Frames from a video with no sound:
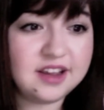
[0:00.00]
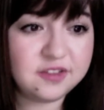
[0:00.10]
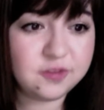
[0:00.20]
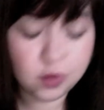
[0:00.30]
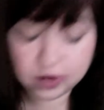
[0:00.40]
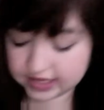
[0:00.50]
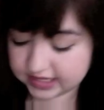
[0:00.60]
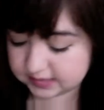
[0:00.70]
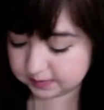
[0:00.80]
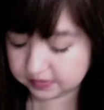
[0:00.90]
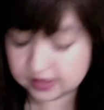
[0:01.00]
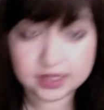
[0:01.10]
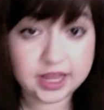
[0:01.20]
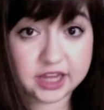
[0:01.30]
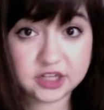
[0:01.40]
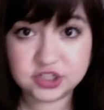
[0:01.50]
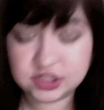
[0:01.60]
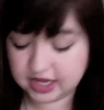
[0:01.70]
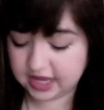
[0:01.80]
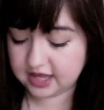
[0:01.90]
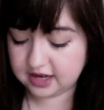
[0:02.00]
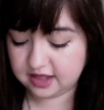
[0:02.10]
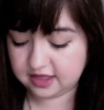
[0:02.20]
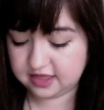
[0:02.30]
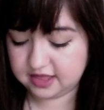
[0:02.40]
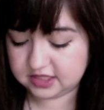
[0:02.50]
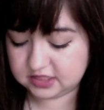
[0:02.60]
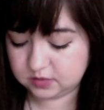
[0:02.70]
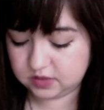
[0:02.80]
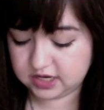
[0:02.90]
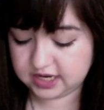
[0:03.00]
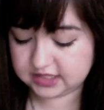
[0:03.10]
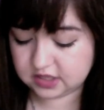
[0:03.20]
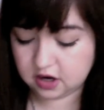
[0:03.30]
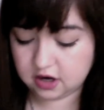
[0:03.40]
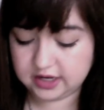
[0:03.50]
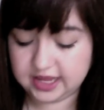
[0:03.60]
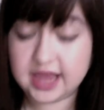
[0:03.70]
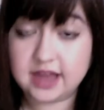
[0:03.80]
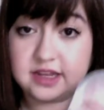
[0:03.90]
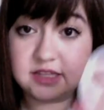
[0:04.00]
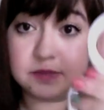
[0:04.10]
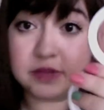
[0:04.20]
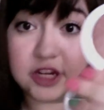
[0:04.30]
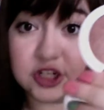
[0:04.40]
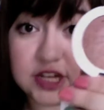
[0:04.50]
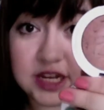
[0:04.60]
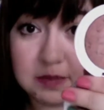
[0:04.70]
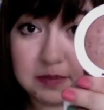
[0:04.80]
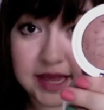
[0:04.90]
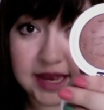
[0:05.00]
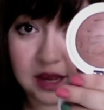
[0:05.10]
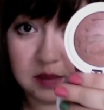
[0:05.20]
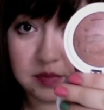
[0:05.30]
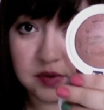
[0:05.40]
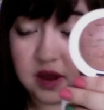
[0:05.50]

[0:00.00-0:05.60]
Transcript: Four is blush, and this one is Hard Candy's Blush in Pinup.